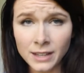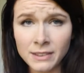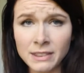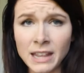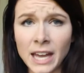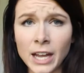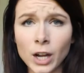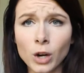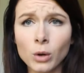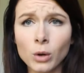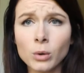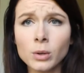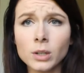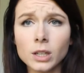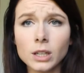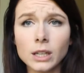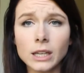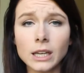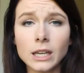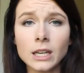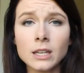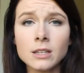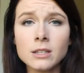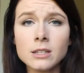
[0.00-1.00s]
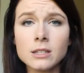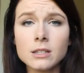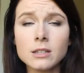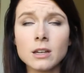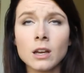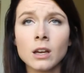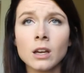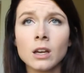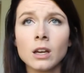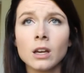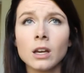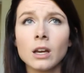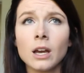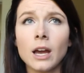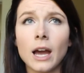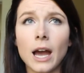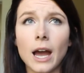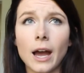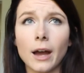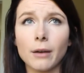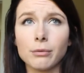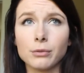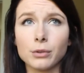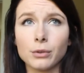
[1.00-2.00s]
They are released
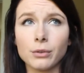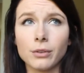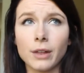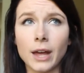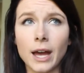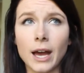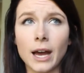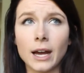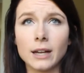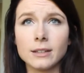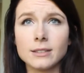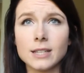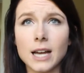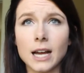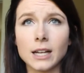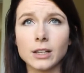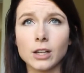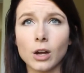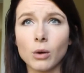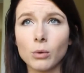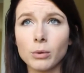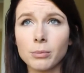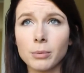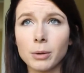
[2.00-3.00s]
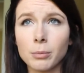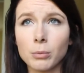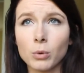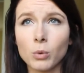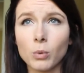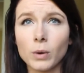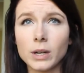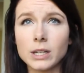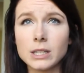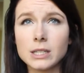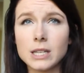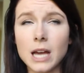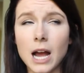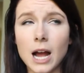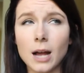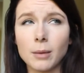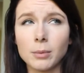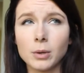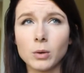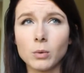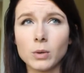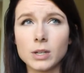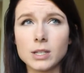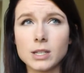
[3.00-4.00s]
after that. I don't remember what
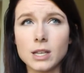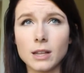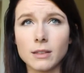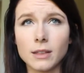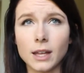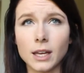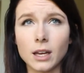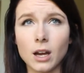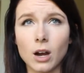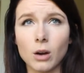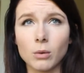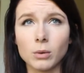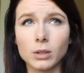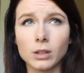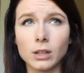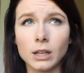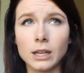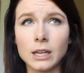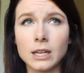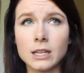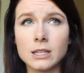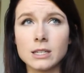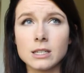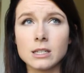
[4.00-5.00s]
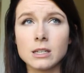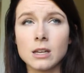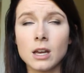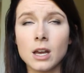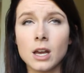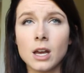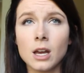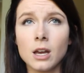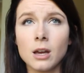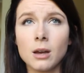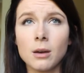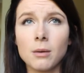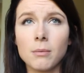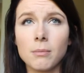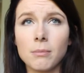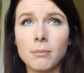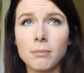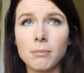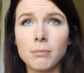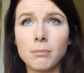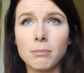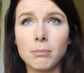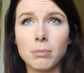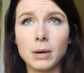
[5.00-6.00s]
time it was that they got released,
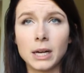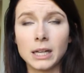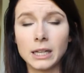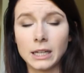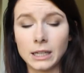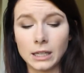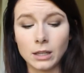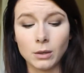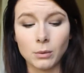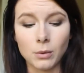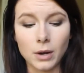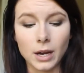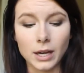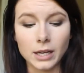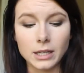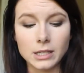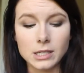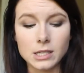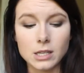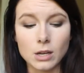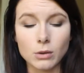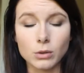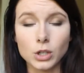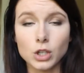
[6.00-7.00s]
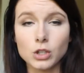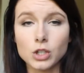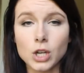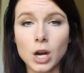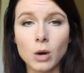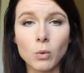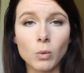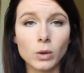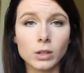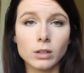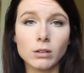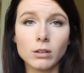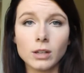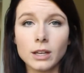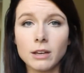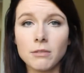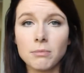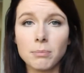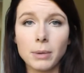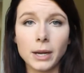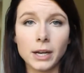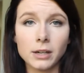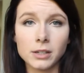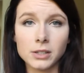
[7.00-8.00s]
but anyway, so you don't want to
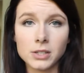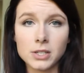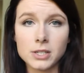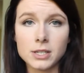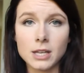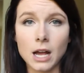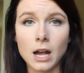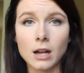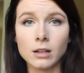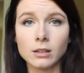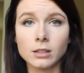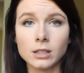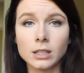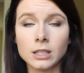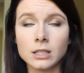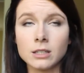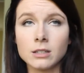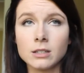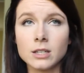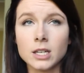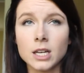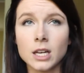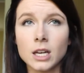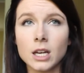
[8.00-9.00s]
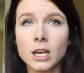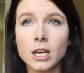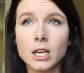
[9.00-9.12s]
leave Parris Island